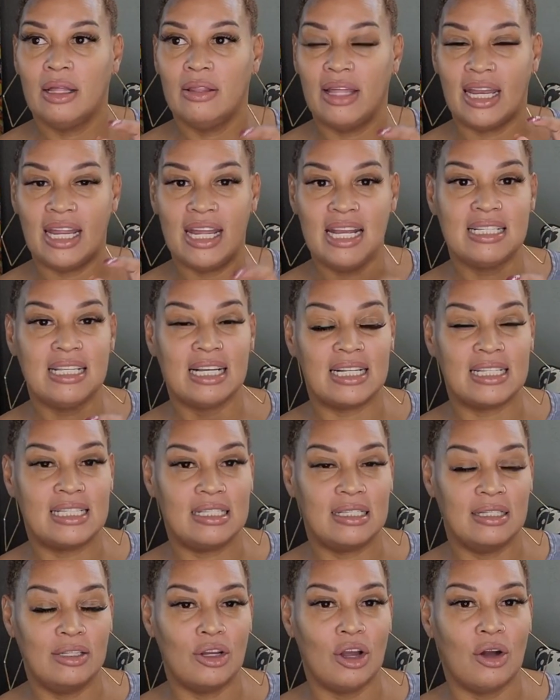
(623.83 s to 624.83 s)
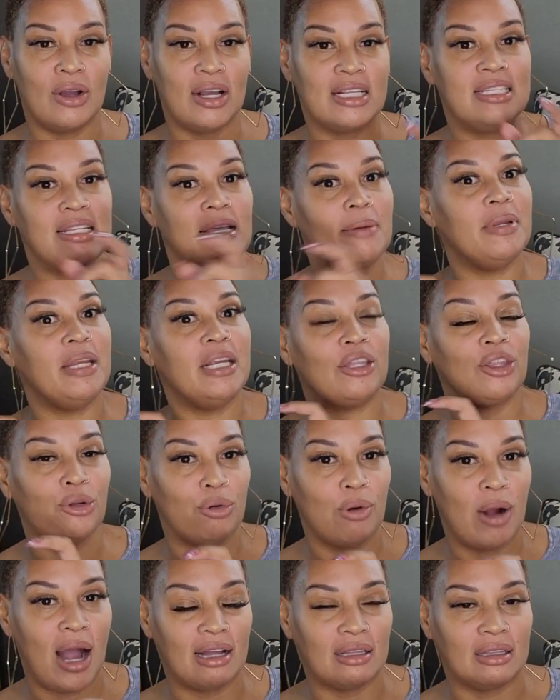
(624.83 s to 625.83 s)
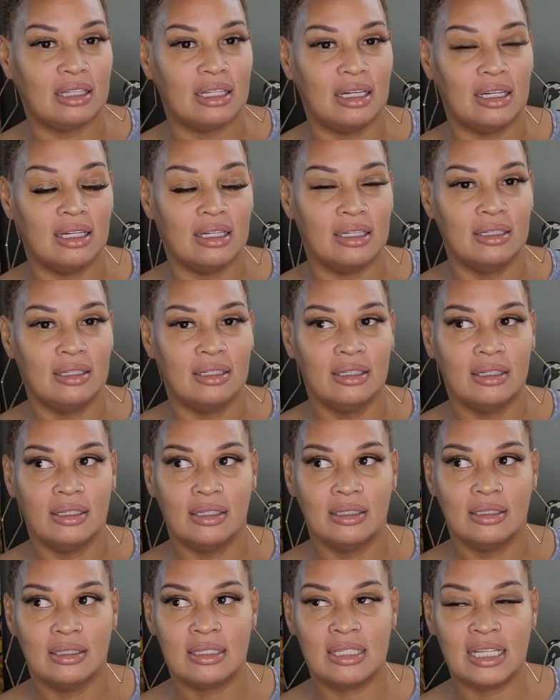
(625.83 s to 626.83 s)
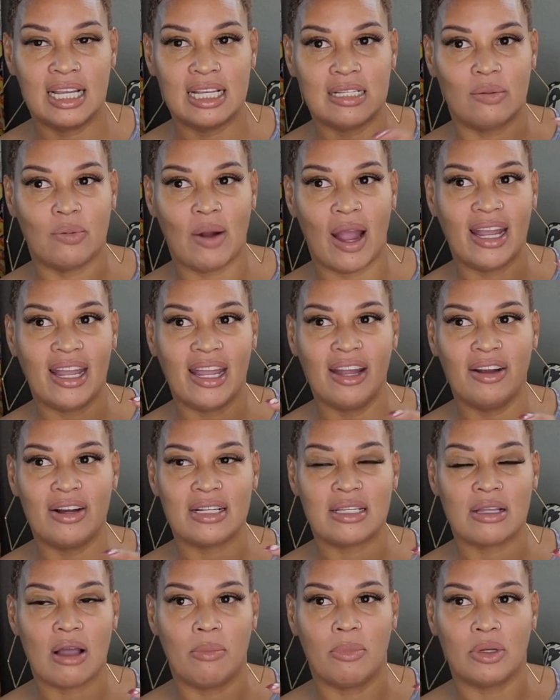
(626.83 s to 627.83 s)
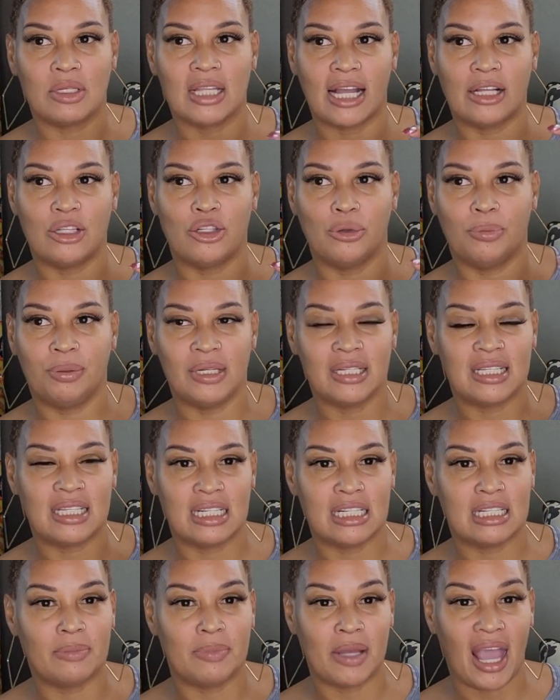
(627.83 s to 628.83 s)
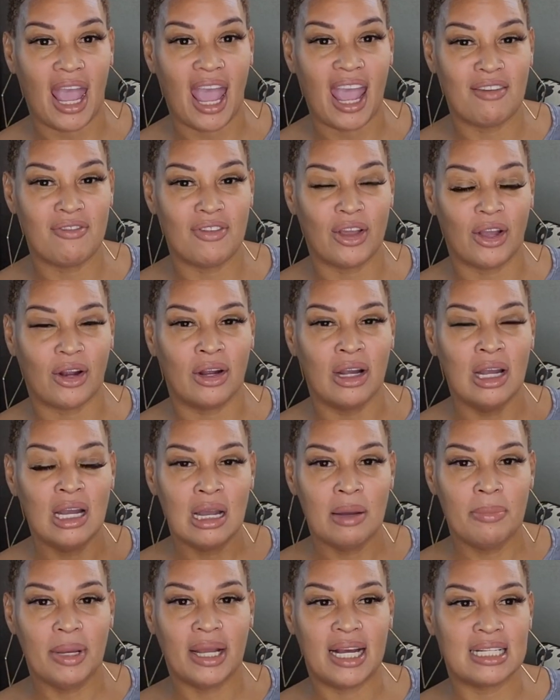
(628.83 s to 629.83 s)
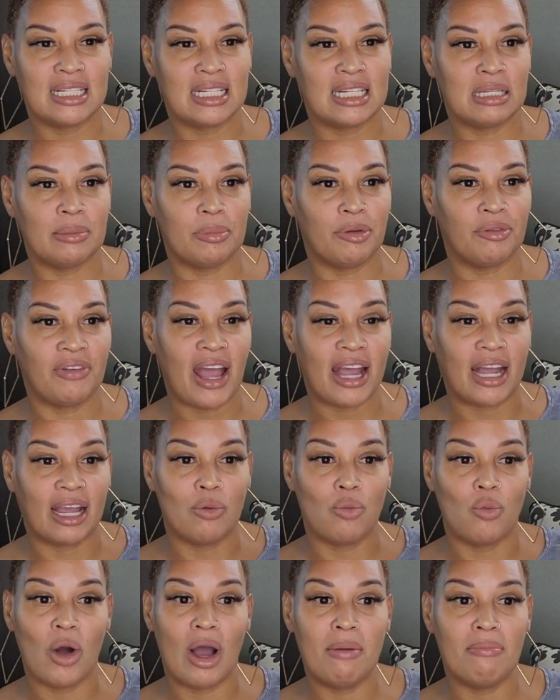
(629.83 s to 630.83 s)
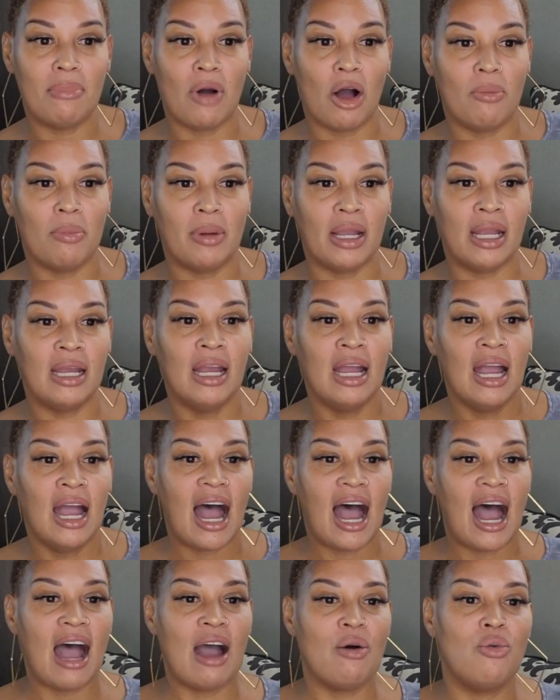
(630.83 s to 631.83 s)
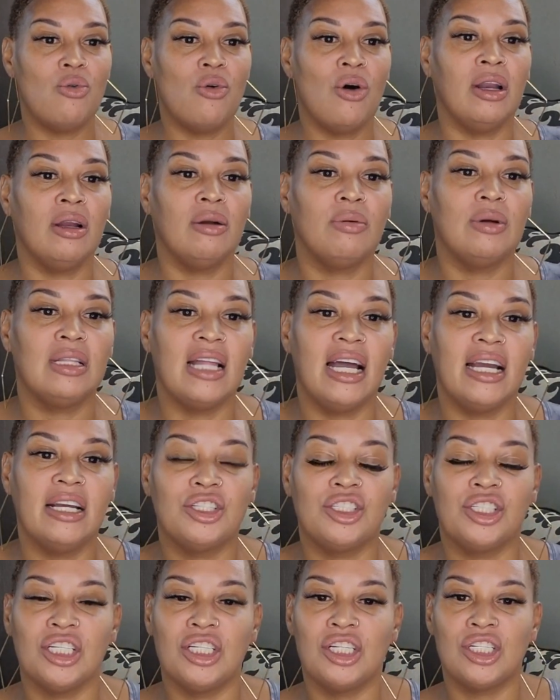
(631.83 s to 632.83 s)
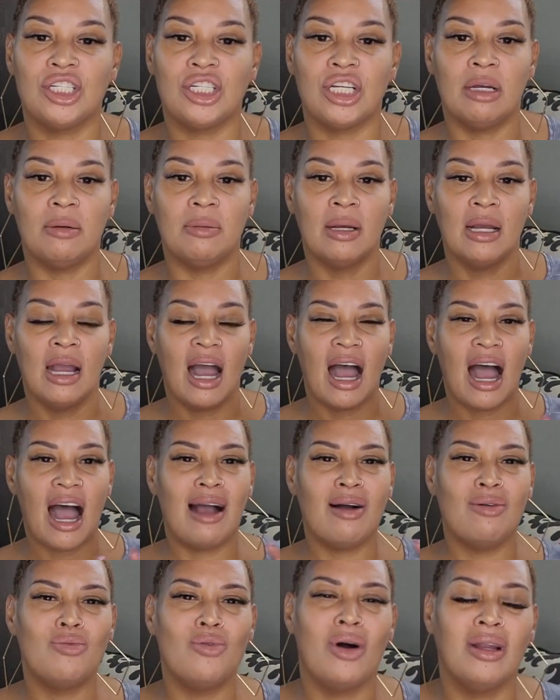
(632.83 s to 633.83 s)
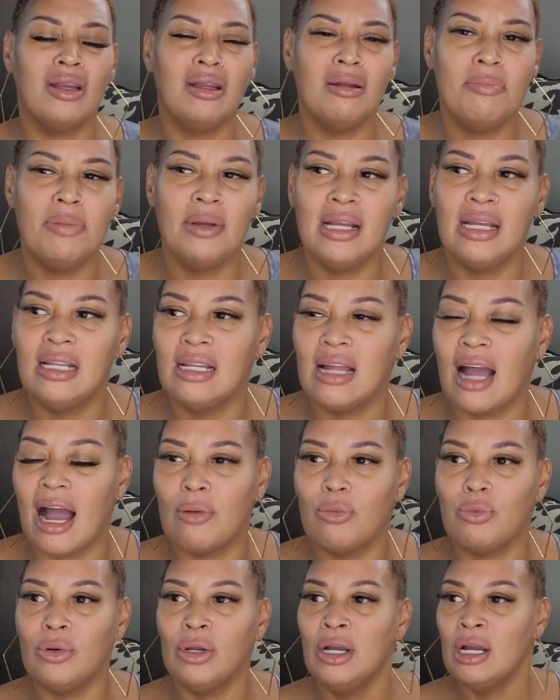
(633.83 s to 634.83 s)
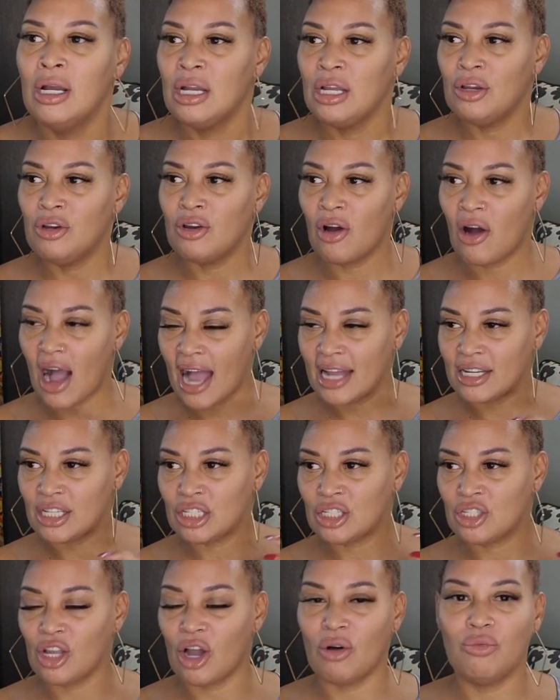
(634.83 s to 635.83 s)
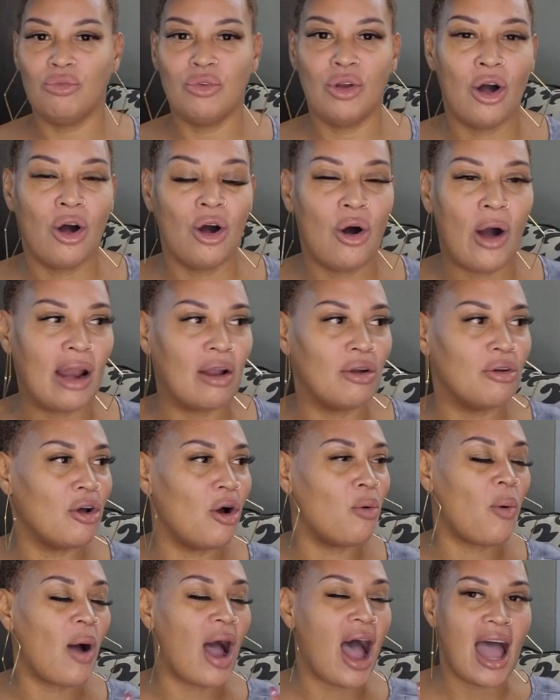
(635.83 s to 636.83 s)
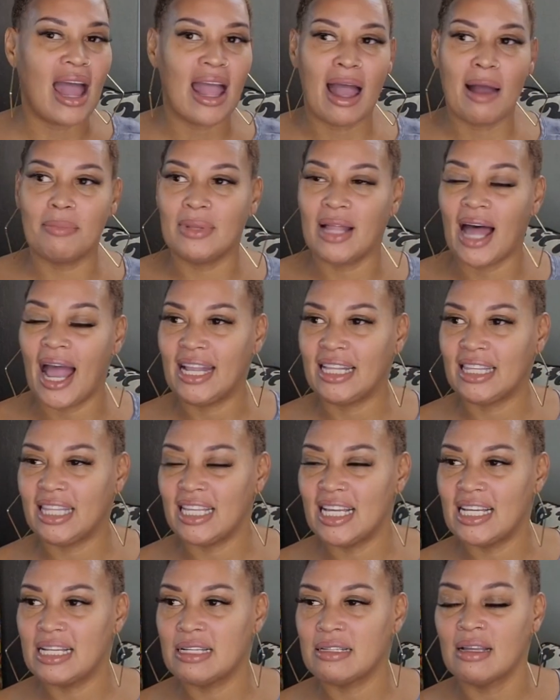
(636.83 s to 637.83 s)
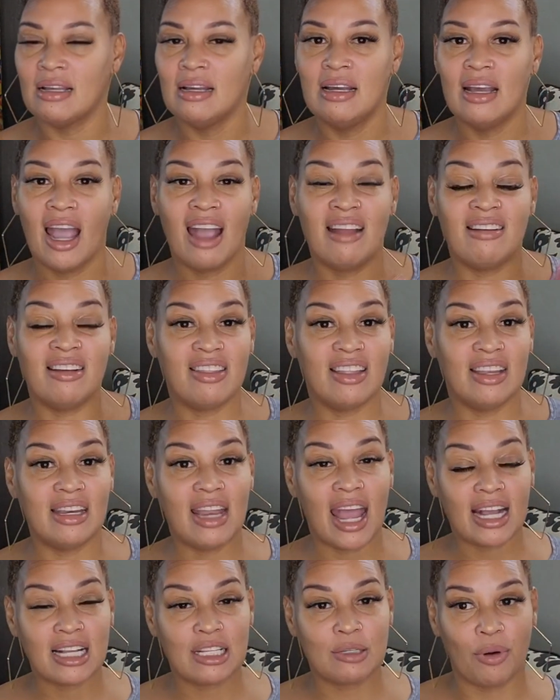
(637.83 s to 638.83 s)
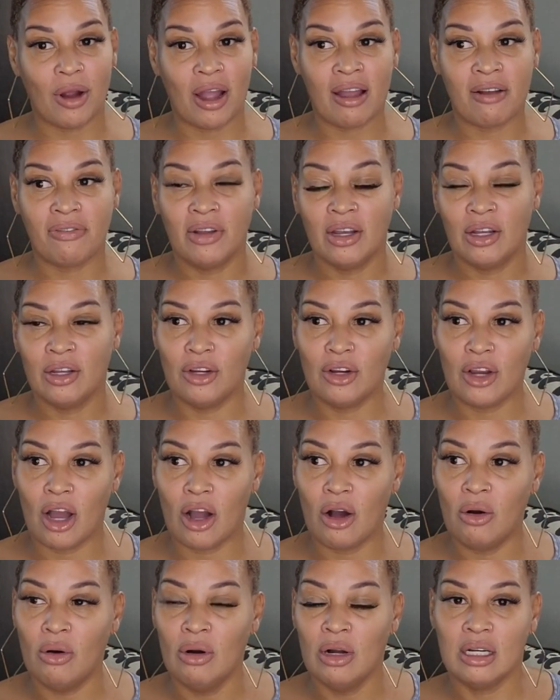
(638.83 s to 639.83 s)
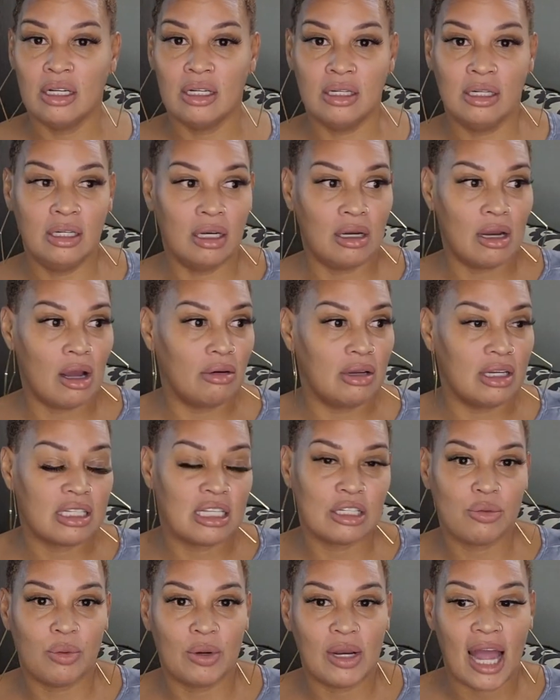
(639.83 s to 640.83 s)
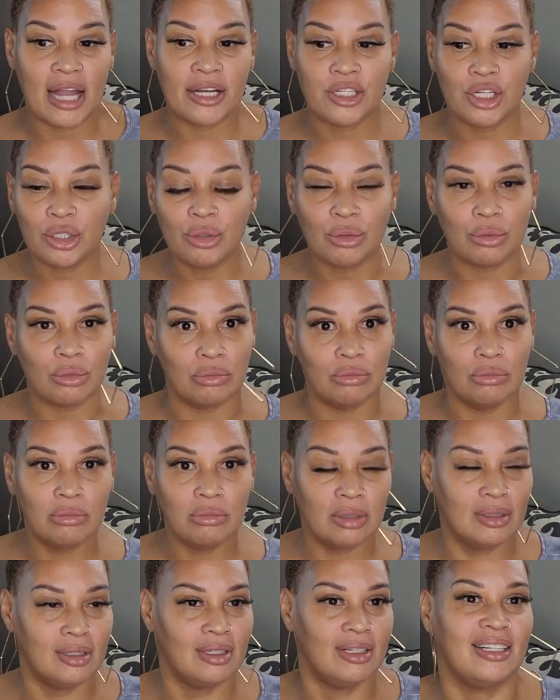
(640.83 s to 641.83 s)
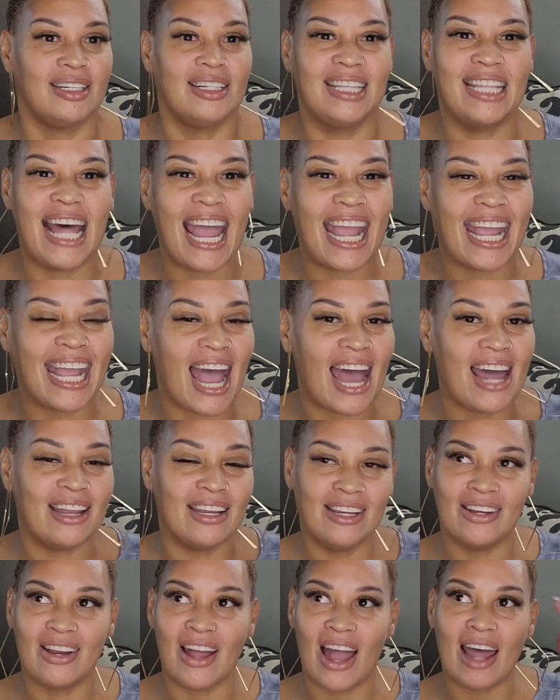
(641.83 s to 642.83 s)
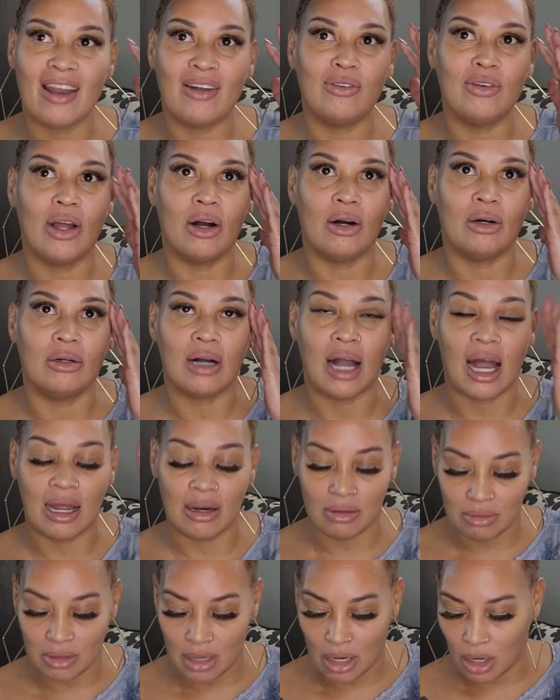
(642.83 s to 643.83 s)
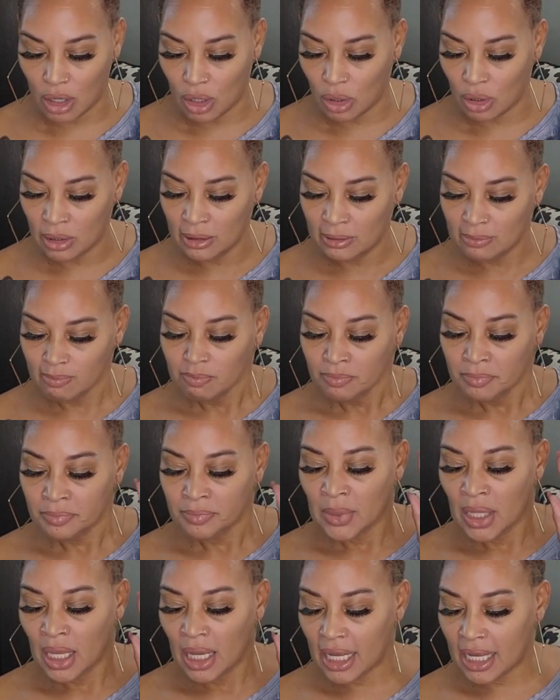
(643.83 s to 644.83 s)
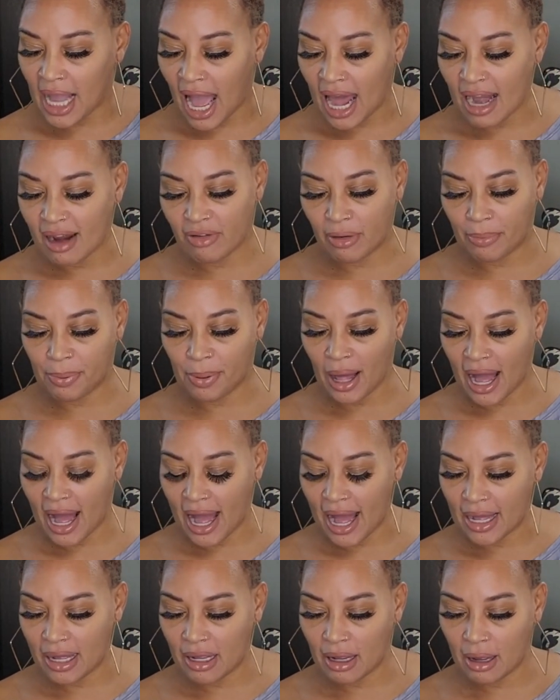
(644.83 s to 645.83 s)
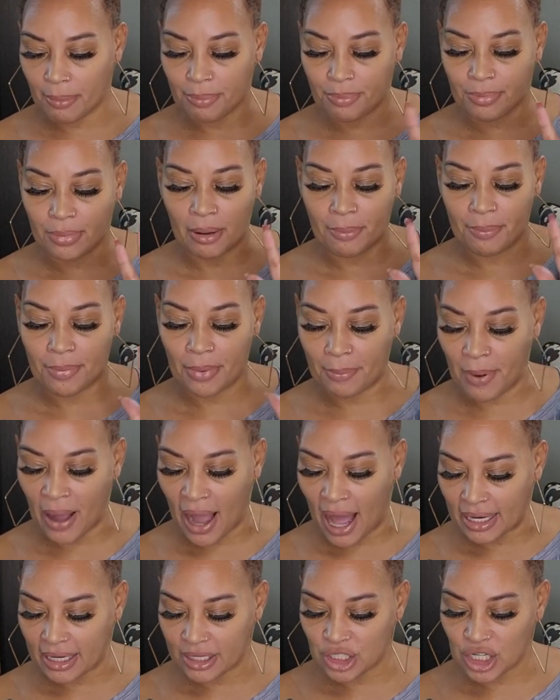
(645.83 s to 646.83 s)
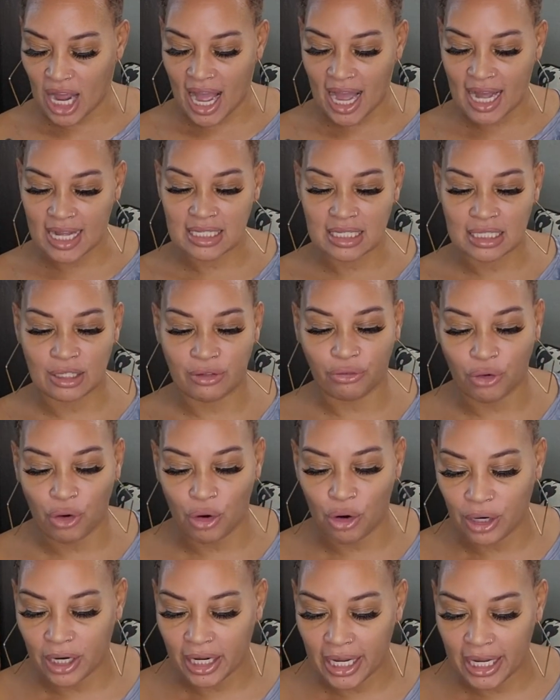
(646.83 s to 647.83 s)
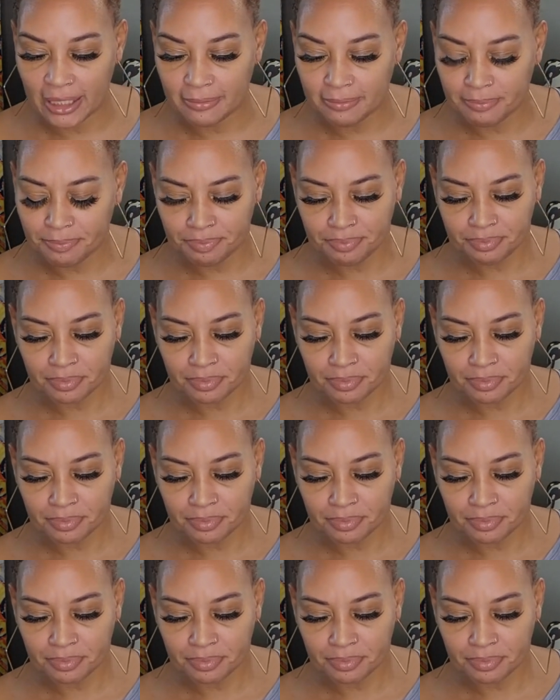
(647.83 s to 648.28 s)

that he's you know exhibited throughout the season right here it's almost like duplicitous behavior because of the simple fact in one moment i want a relationship i want to be i you know i just don't know i don't know why i'm like this and in the next breath you know you know this is what i do like, I, you know, I don't know. I don't know. He kind of applied, apologizes for it.